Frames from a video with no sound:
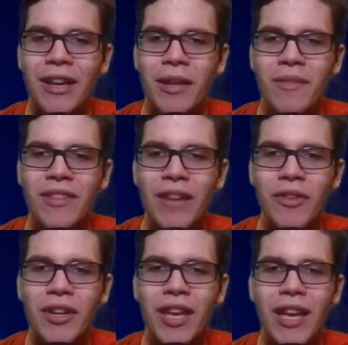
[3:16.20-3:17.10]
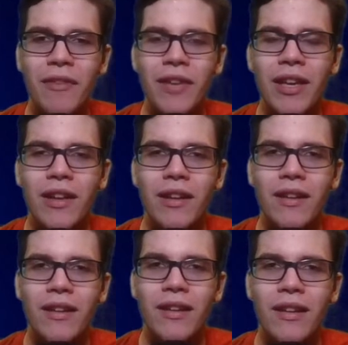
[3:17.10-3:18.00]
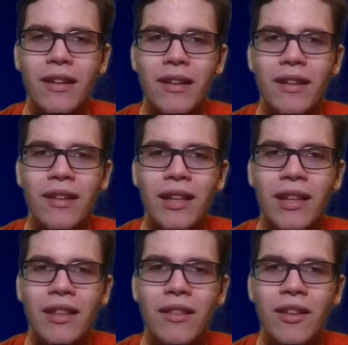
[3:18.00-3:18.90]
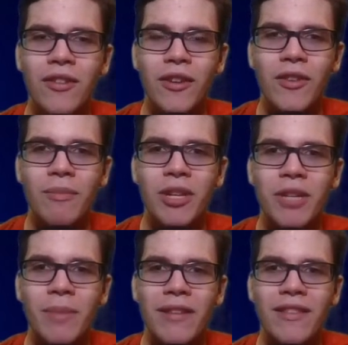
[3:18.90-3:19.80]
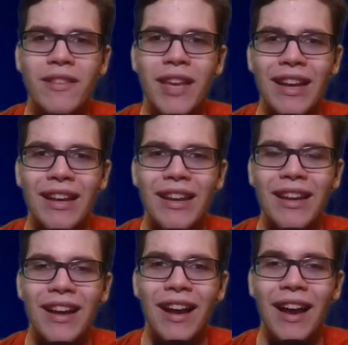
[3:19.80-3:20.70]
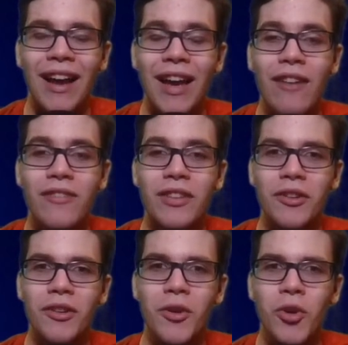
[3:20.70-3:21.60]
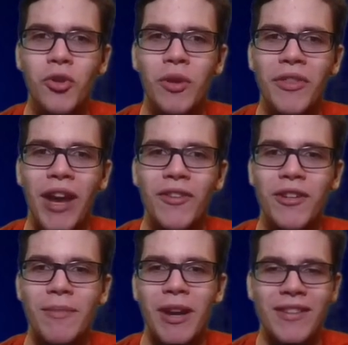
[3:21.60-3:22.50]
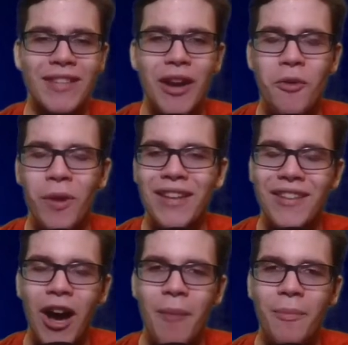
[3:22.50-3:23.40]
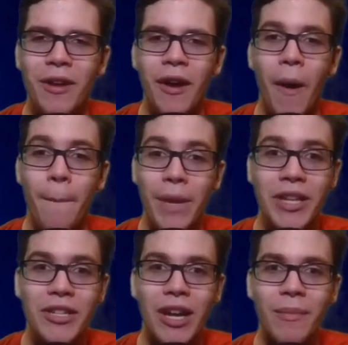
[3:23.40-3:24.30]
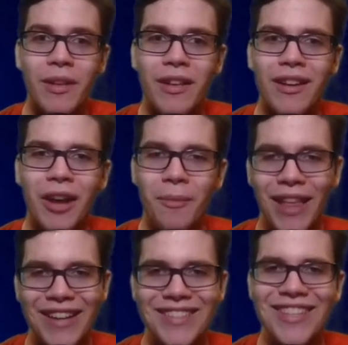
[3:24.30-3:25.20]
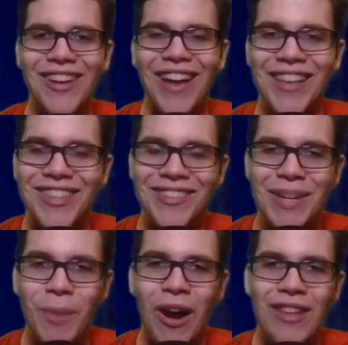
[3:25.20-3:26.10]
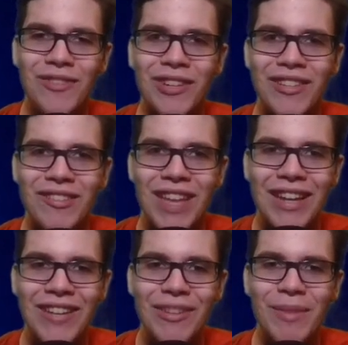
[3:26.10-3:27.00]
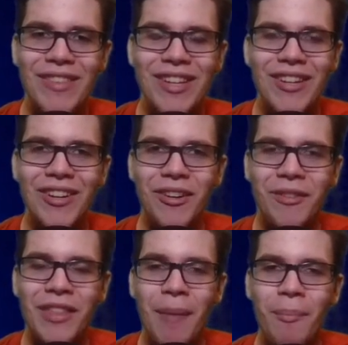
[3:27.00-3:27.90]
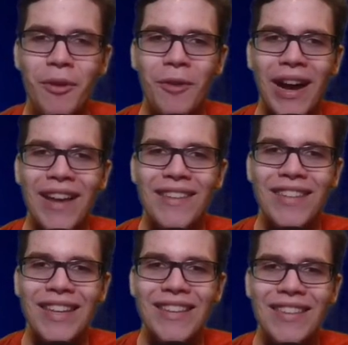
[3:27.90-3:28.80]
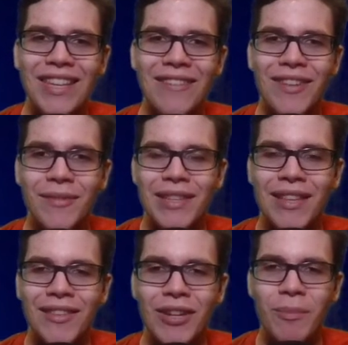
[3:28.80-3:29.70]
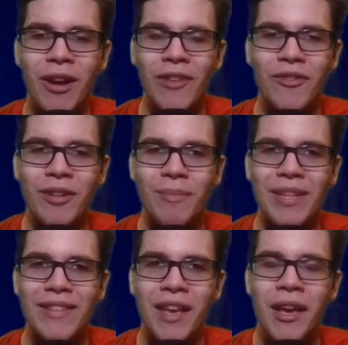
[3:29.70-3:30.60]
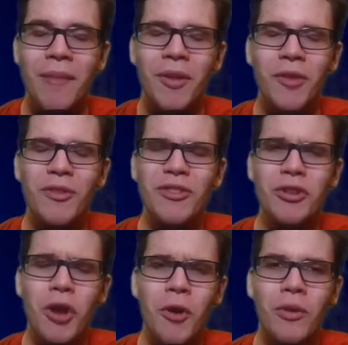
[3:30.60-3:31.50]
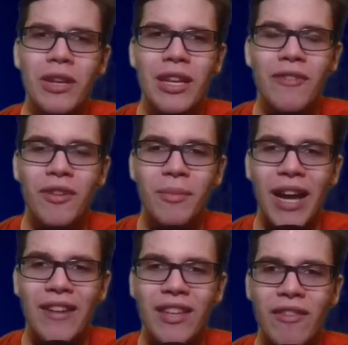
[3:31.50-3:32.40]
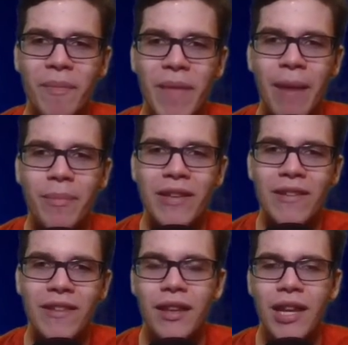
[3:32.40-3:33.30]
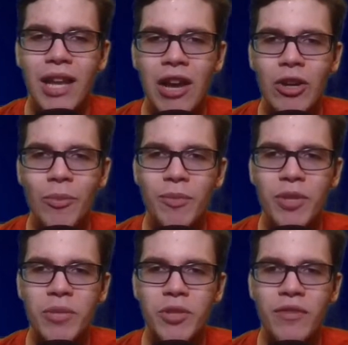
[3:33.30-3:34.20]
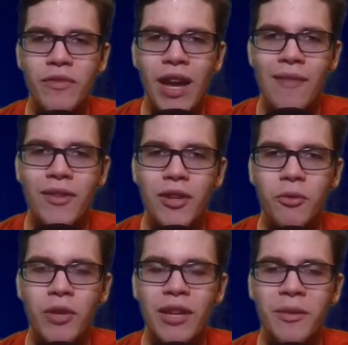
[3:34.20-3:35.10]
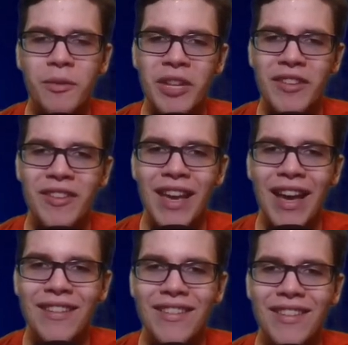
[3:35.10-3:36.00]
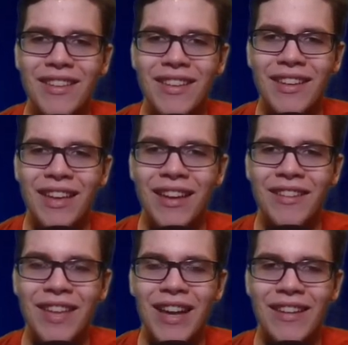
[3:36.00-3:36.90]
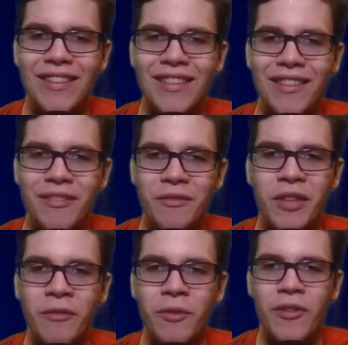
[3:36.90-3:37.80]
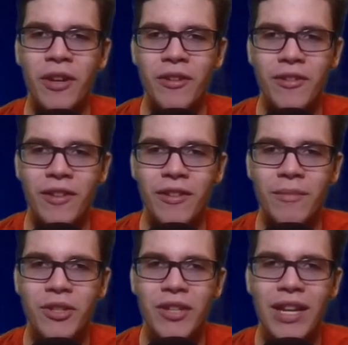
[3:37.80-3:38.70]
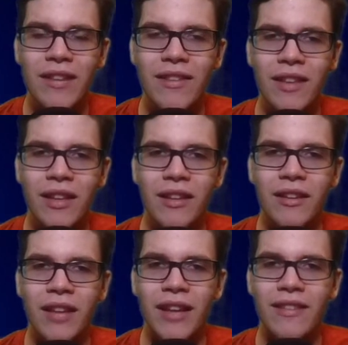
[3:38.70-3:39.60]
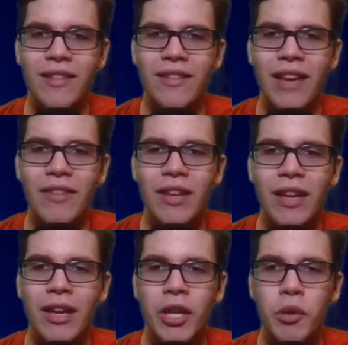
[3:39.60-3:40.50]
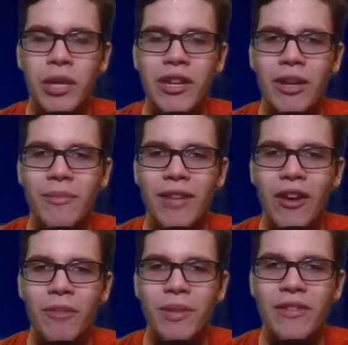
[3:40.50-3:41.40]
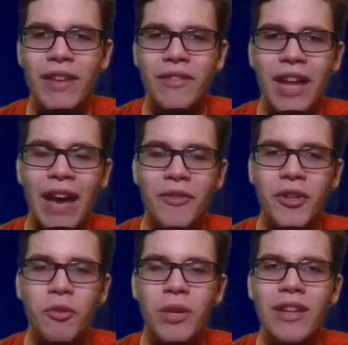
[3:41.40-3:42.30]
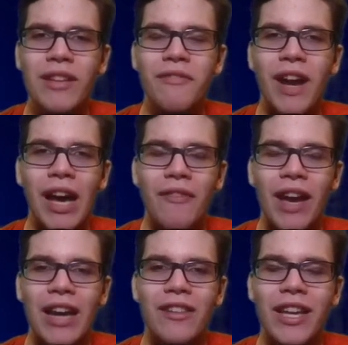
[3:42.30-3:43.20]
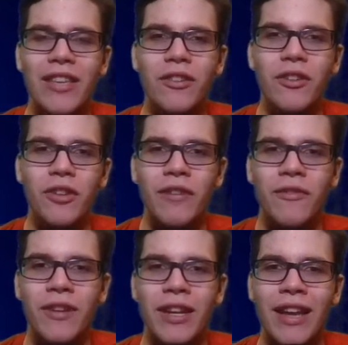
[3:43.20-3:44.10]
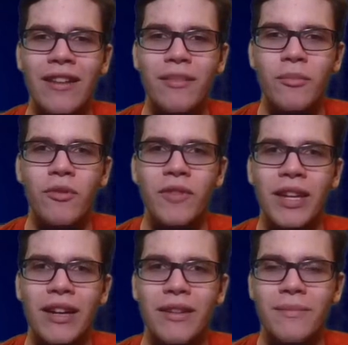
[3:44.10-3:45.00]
Because after king f8, they just hung their bishop on c8. I have no clue what that was all about, because now white is up a bishop. Now black still has 3 pawns for it, so technically material number-wise is even with the 3 pawns for a piece, but there was no need for black to give up that piece. Now comes bishop g5, queen gets attacked, and attacked. Then we start to see some trades. Knight d7, queen comes down to b7. After queen d5, I'd like you to look for a nice move here.